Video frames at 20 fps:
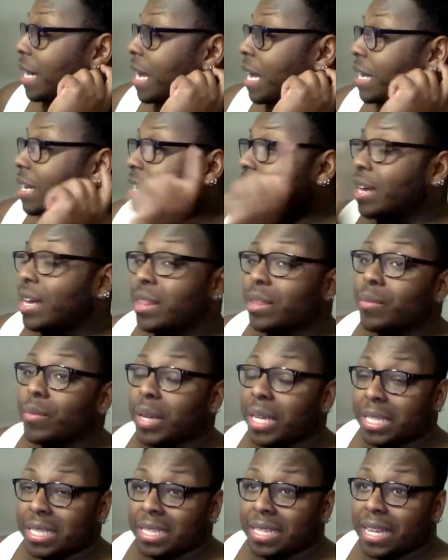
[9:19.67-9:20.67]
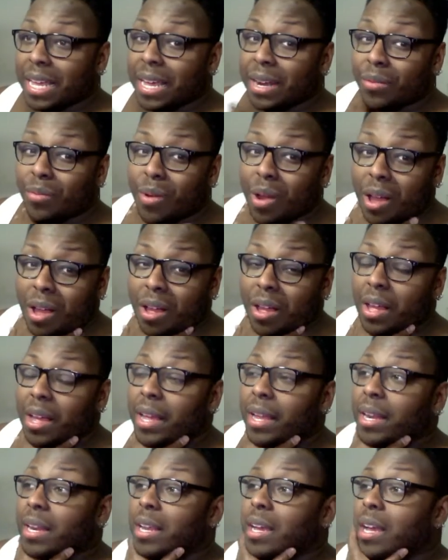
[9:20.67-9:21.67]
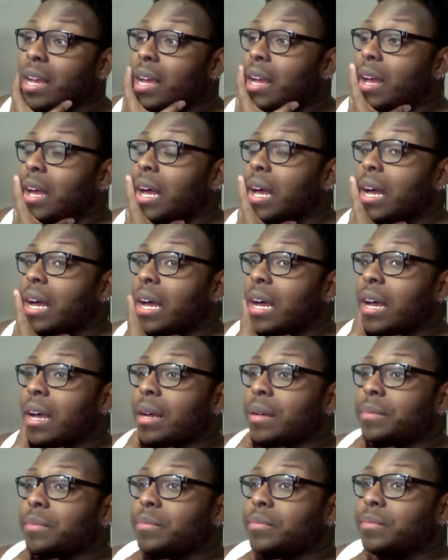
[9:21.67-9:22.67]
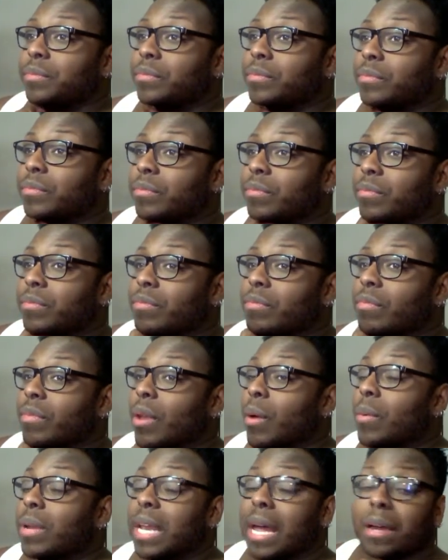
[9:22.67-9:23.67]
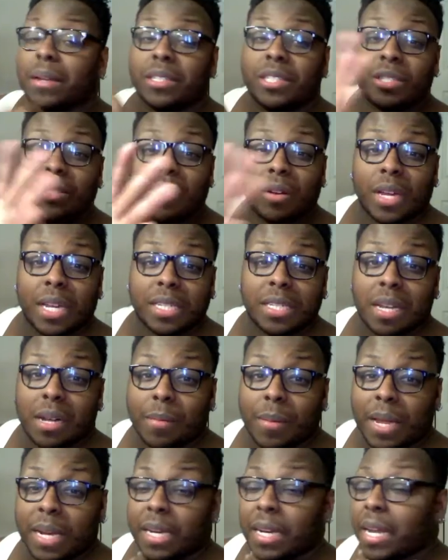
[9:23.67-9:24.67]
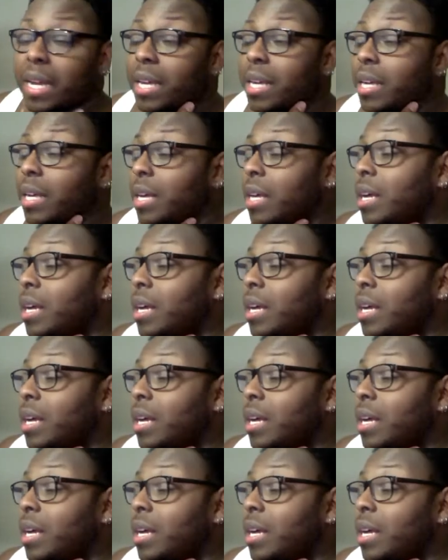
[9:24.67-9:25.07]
out another reason later on. Well, I'll just go ahead and talk about it now.